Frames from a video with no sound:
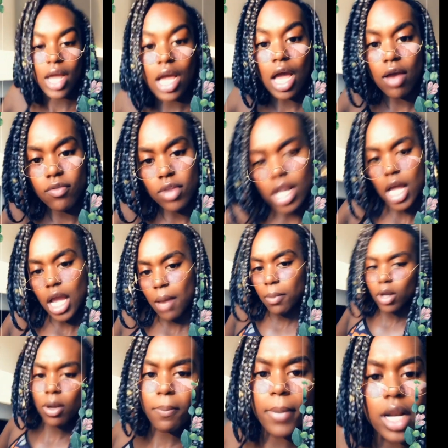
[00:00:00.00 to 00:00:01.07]
I feel like I'm
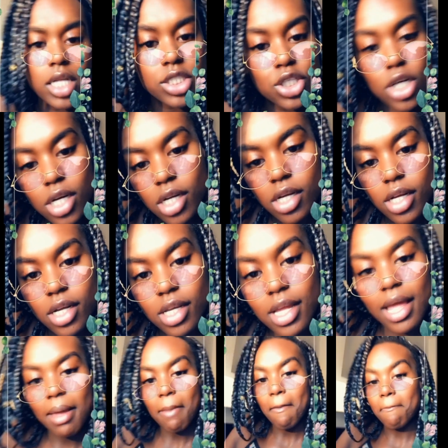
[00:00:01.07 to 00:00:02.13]
every Bellinger.
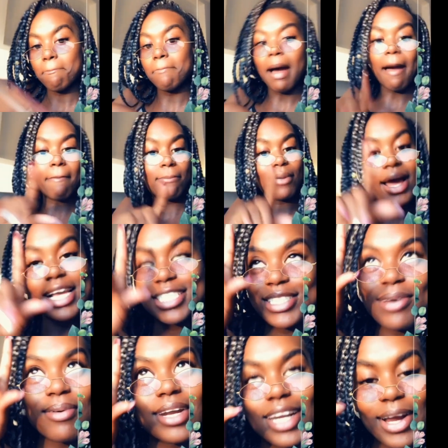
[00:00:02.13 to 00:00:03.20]
My price
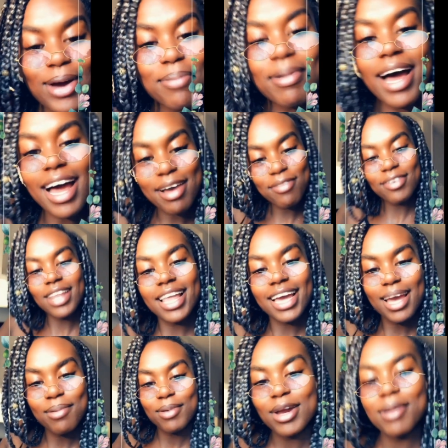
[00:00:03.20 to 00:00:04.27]
going up, I feel like I'm
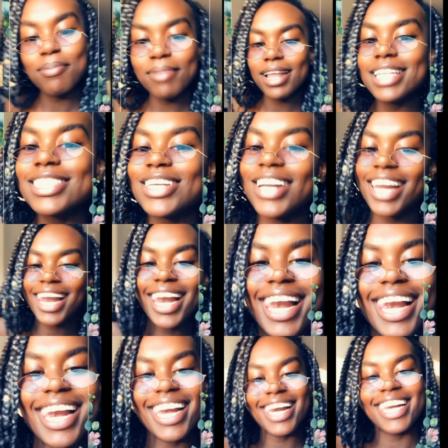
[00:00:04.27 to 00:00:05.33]
every Bellinger.
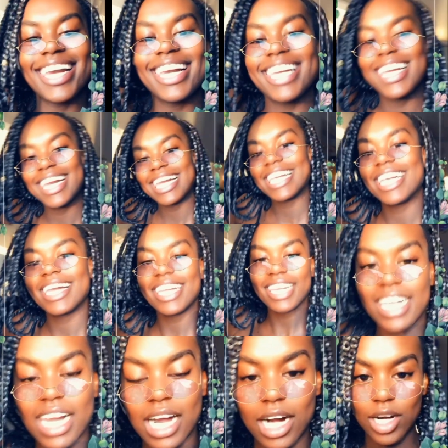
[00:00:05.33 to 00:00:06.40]

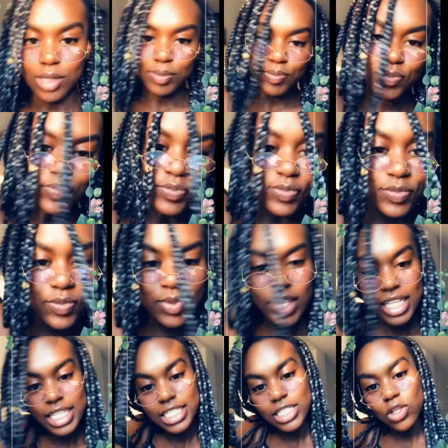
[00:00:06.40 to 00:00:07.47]
Yeah.
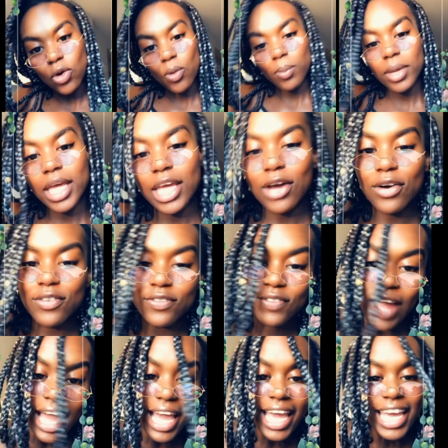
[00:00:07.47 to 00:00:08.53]
It's gonna be your
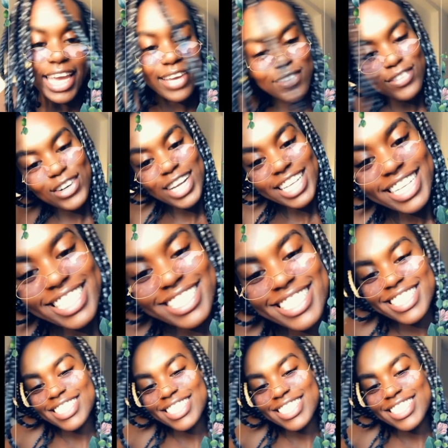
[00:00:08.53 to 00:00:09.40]
favorite